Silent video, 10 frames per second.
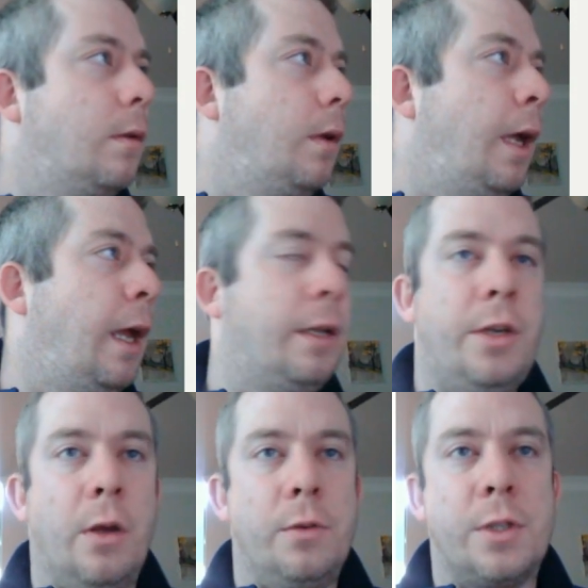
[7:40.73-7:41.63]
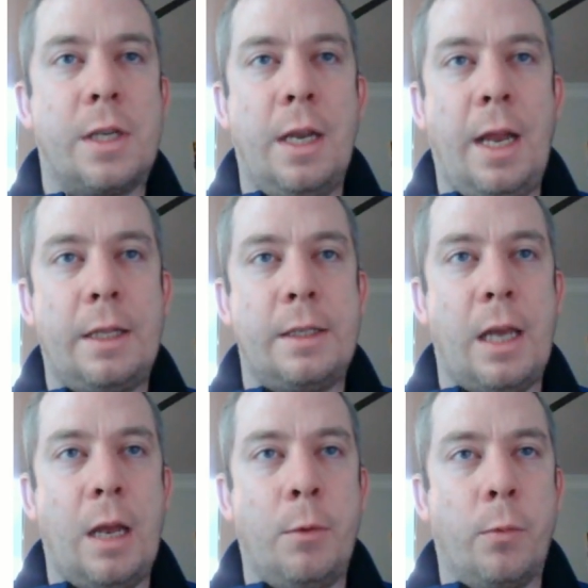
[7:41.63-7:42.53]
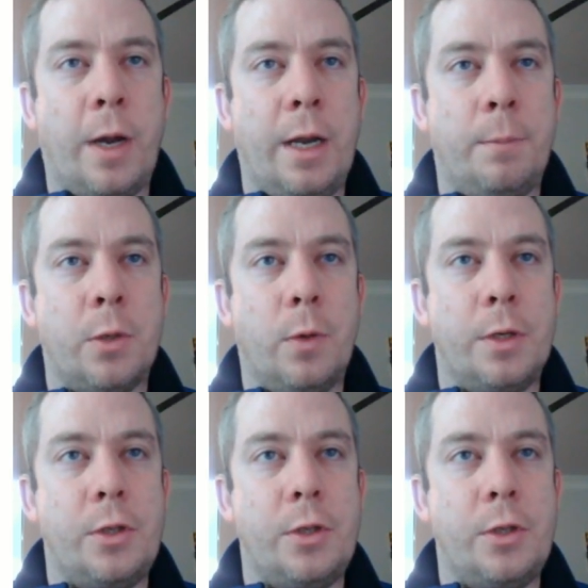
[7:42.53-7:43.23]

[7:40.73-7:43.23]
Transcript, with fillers: and, you know, just connect the table right up to what